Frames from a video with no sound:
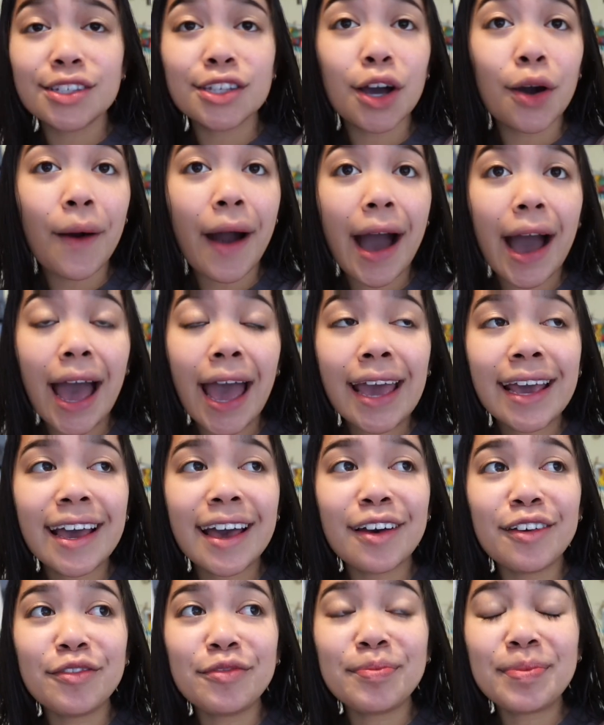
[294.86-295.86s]
So I
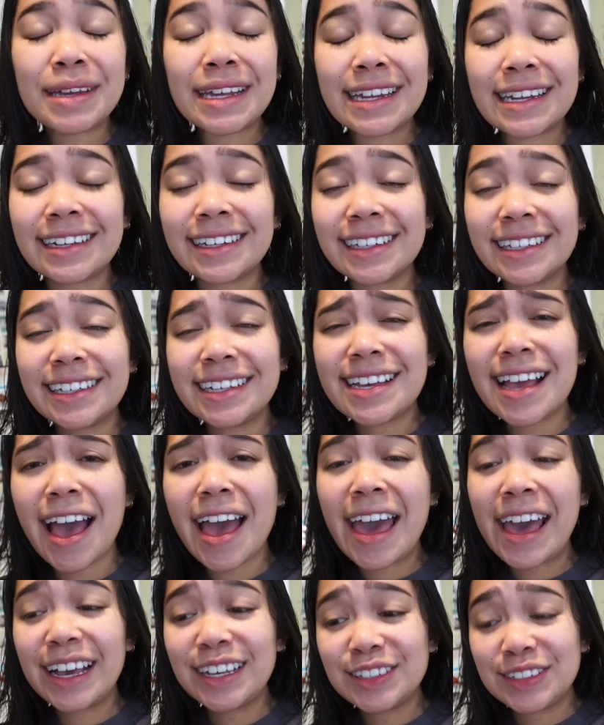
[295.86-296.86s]
have been
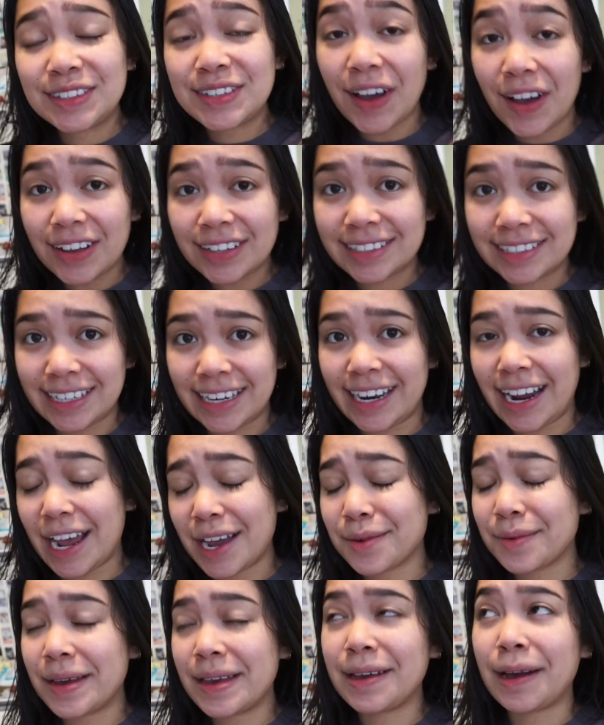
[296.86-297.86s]
exhausted.
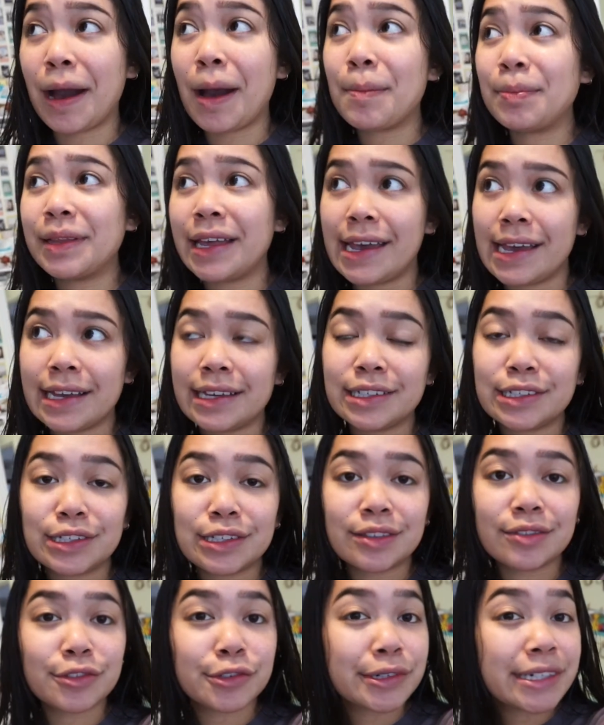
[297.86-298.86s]
I wake up like
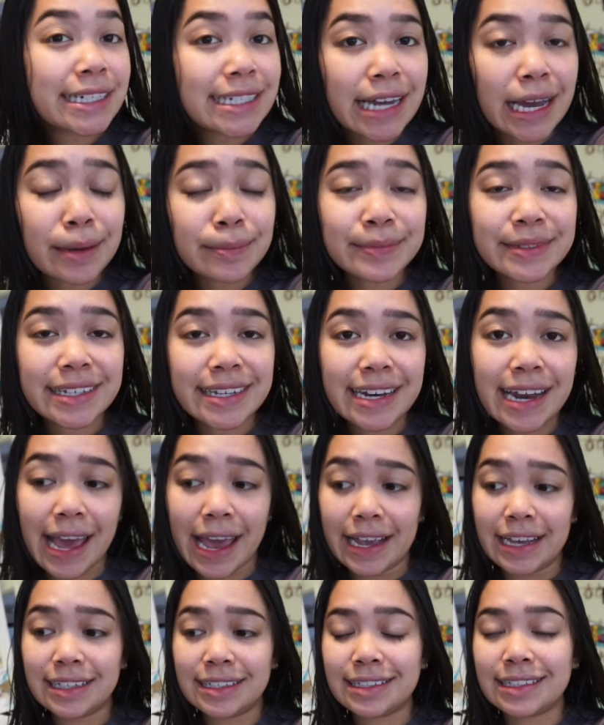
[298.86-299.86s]
3 times a
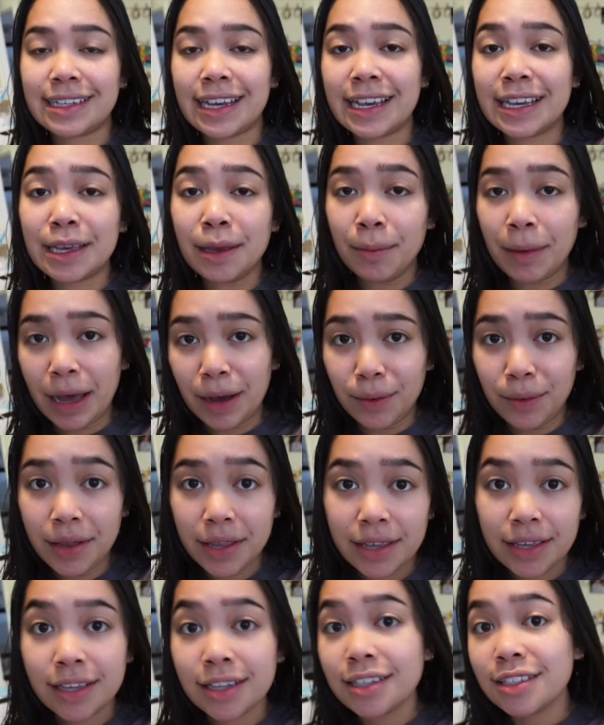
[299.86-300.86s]
night to take him out
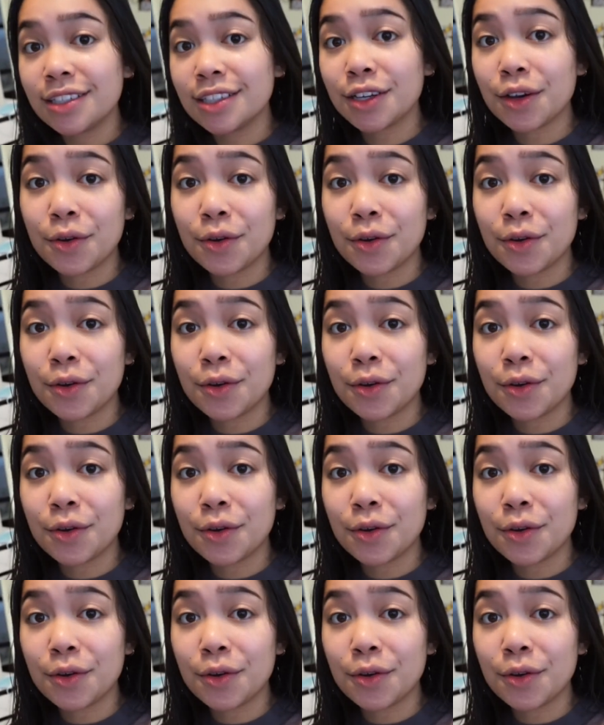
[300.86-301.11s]
to